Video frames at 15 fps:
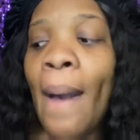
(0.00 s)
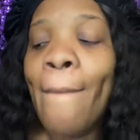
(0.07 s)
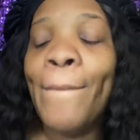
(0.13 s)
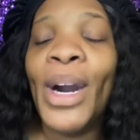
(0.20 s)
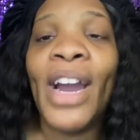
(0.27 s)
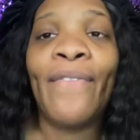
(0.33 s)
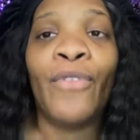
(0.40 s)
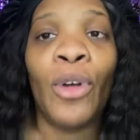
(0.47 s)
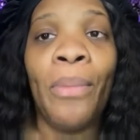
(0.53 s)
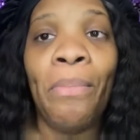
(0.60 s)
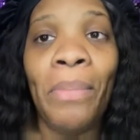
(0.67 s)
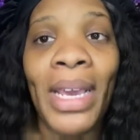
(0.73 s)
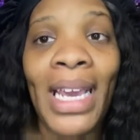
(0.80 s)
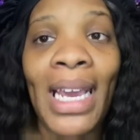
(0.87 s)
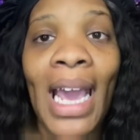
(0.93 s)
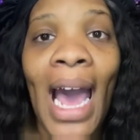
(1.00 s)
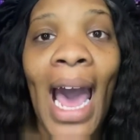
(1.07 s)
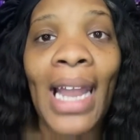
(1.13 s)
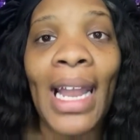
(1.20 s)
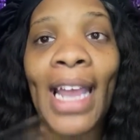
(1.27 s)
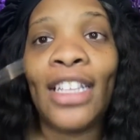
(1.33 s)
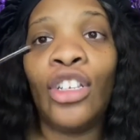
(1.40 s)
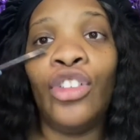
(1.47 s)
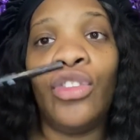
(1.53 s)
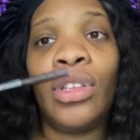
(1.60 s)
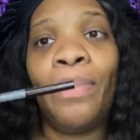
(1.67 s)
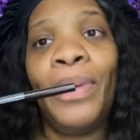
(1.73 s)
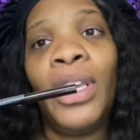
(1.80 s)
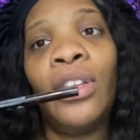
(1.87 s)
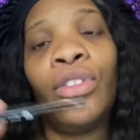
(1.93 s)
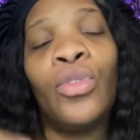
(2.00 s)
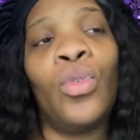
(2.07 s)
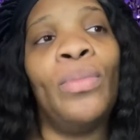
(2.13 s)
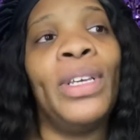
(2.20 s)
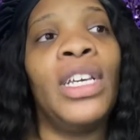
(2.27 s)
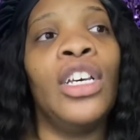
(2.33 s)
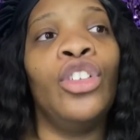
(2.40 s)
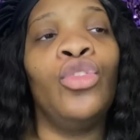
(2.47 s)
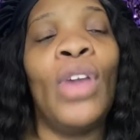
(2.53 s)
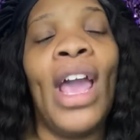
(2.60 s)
But for me, I like to use a pencil because you